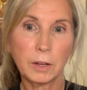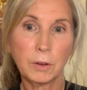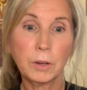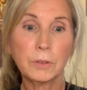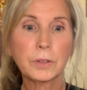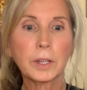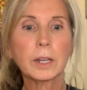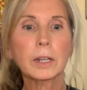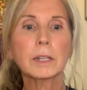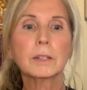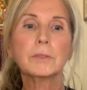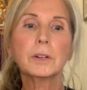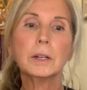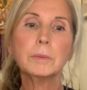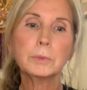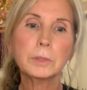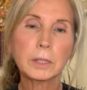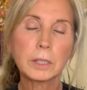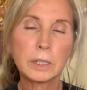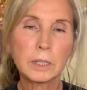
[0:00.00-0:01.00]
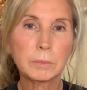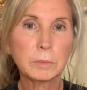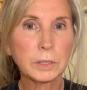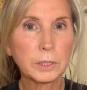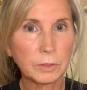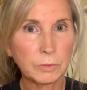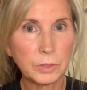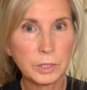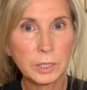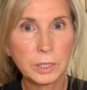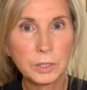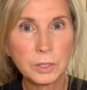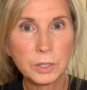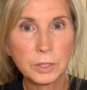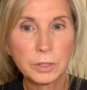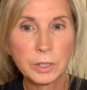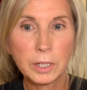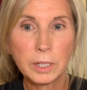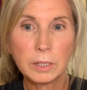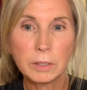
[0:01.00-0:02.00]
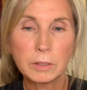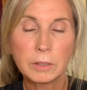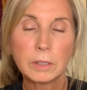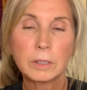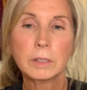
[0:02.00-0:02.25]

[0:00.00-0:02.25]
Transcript: I've got to live up to the image of teacher now.